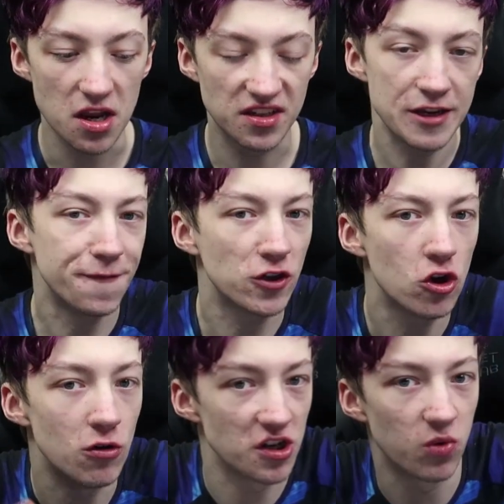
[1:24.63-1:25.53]

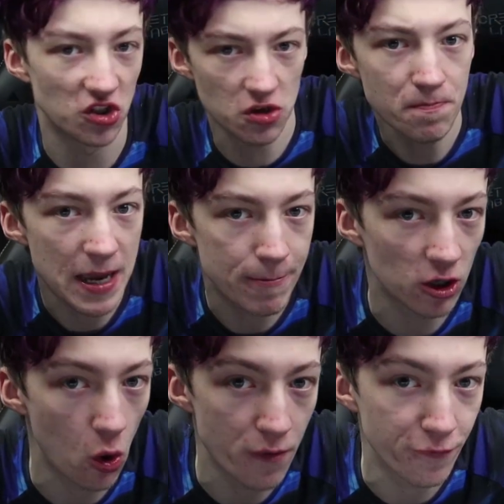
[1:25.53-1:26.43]
difficult as what some people
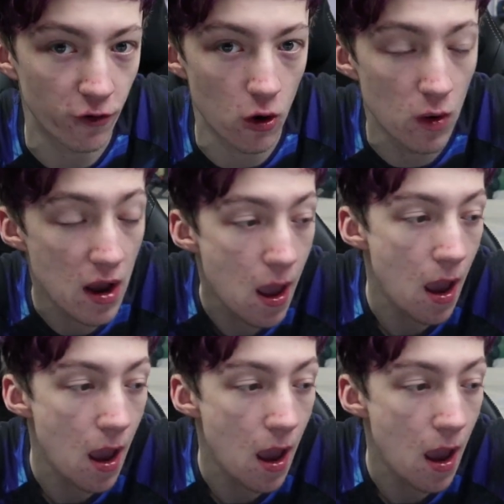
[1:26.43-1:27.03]
are going through.